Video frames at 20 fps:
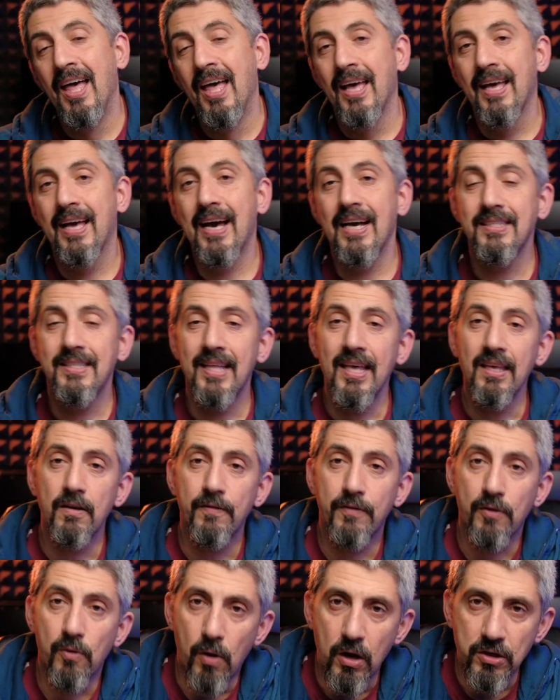Guys, thank
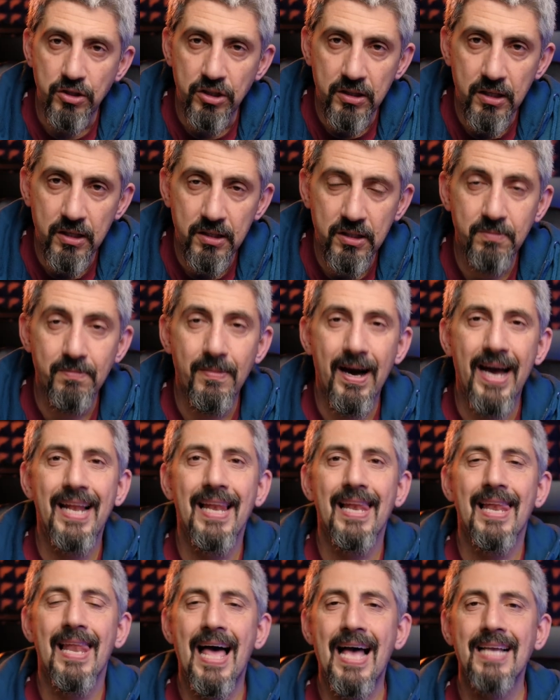you for watching. This is my
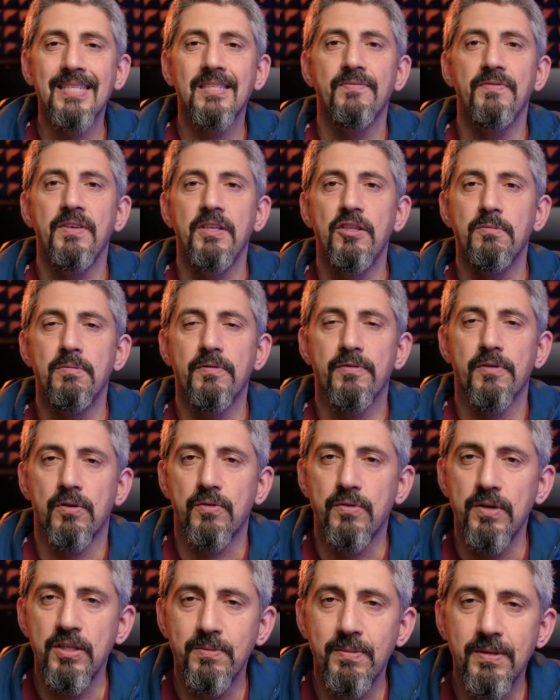last video before
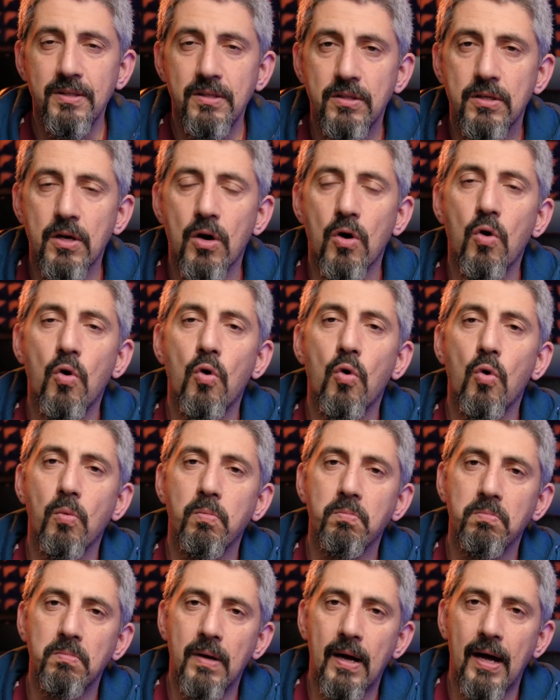Christmas, so
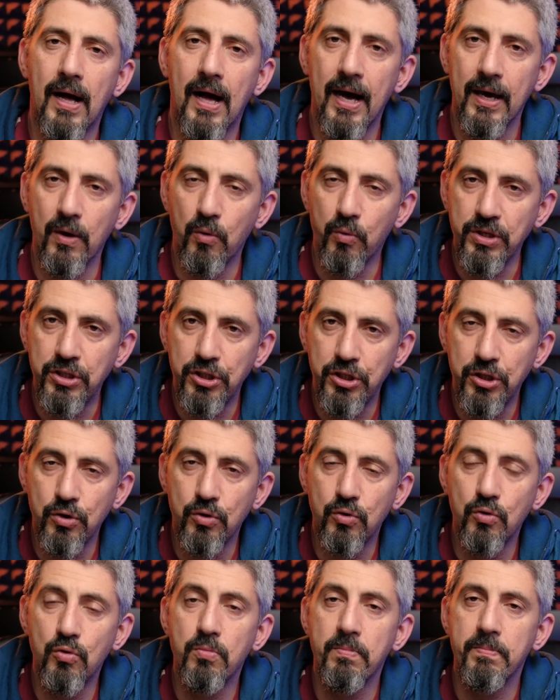I wish
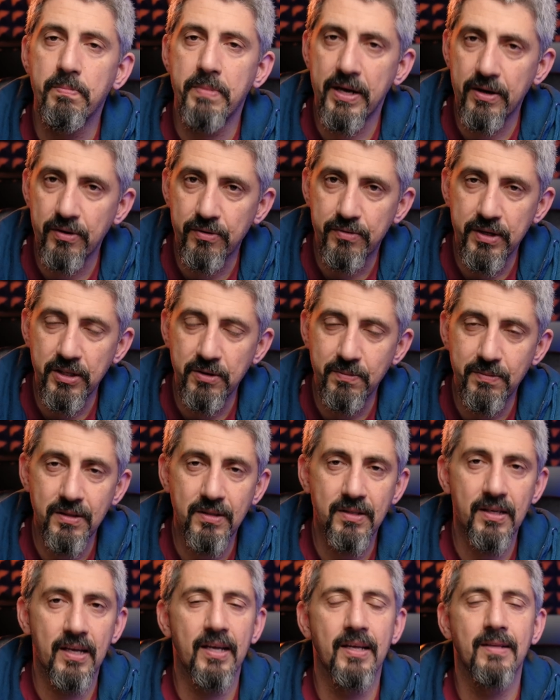you Merry
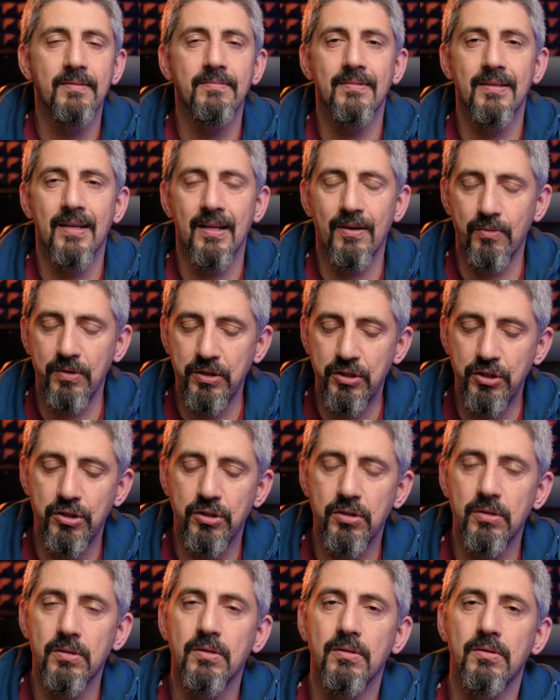Christmas and
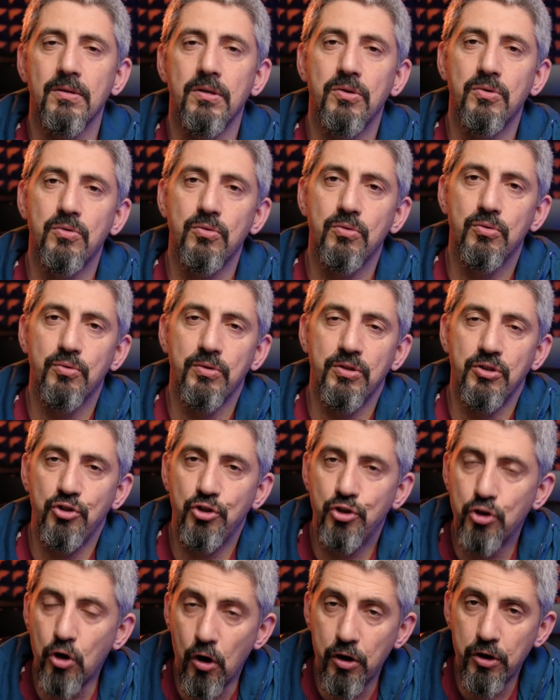wish you to
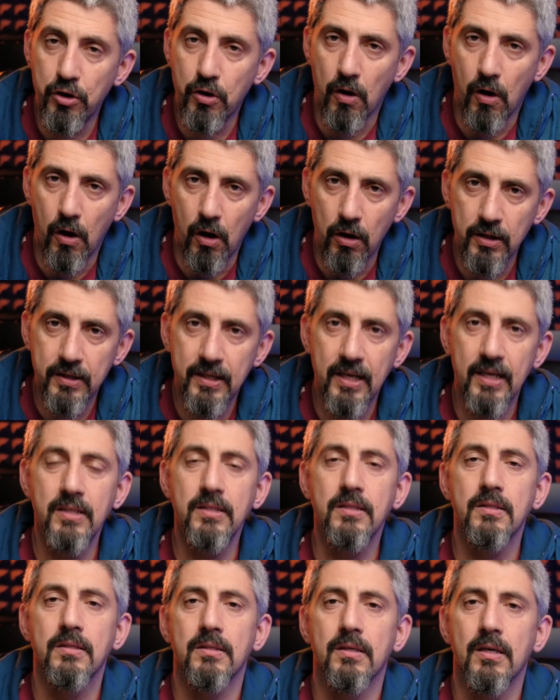enjoy your
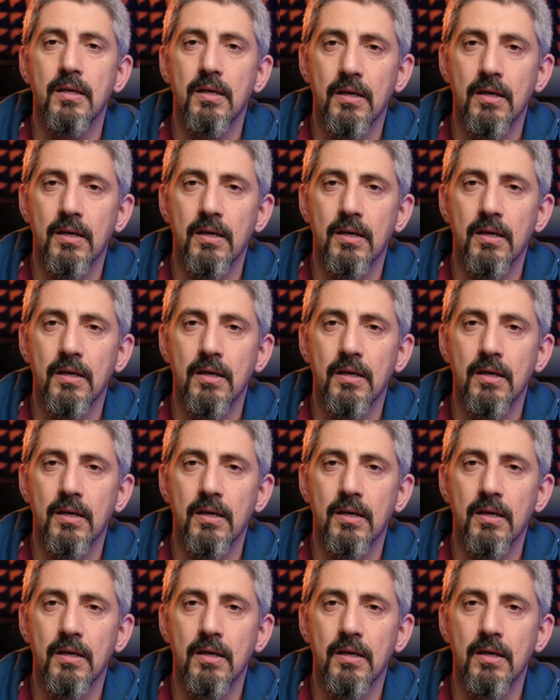holidays,